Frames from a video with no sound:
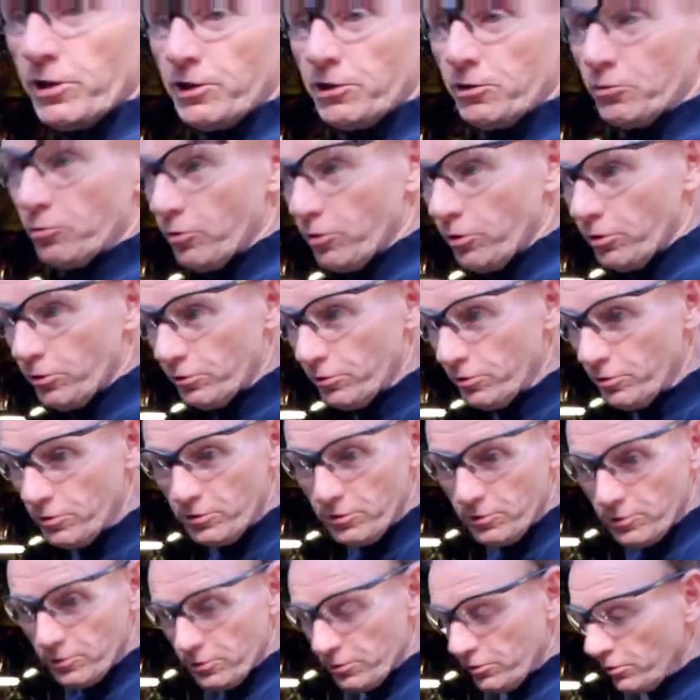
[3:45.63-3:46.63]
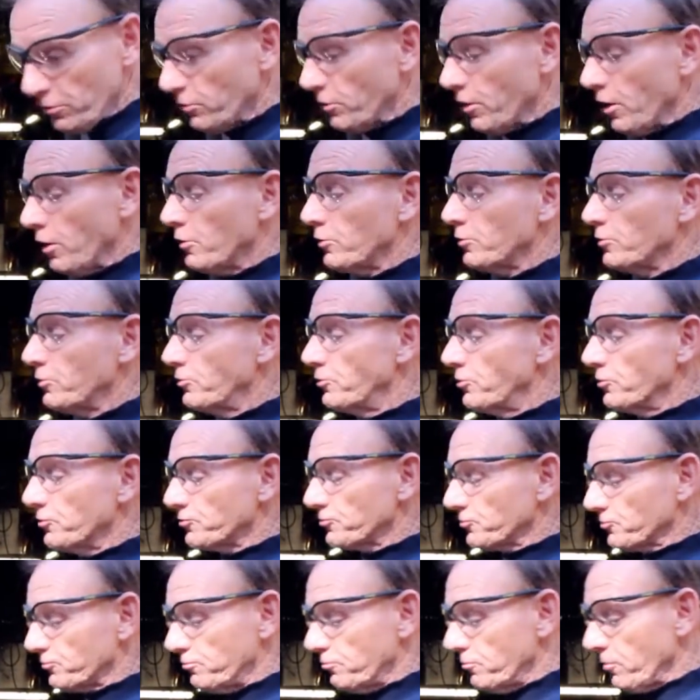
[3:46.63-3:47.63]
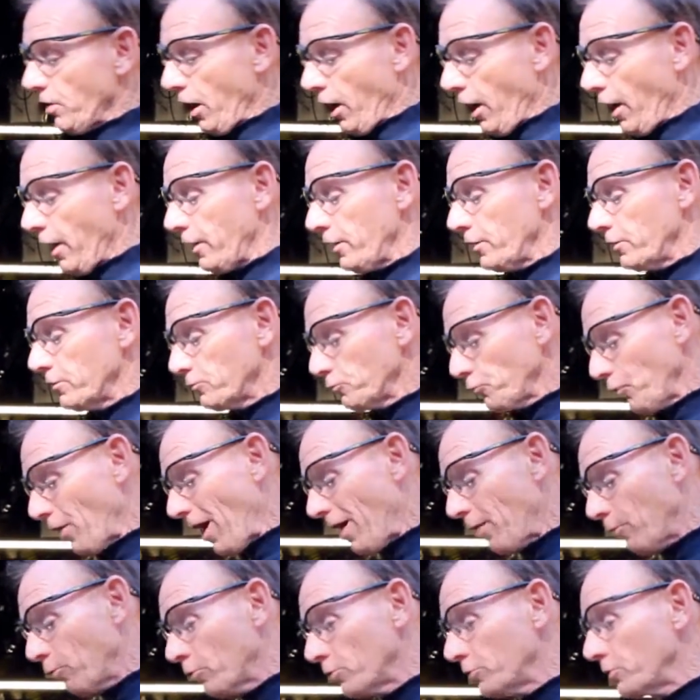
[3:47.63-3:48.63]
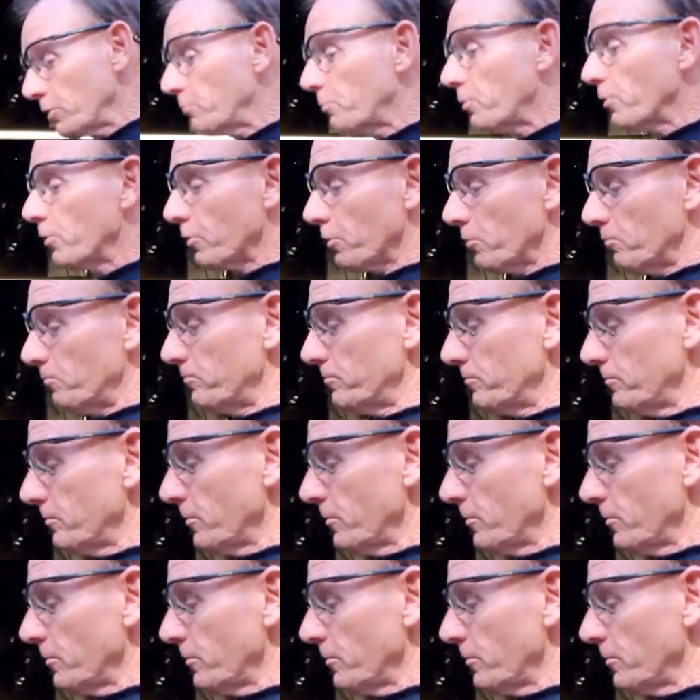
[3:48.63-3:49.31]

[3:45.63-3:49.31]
anywhere. They just hang right where you put them.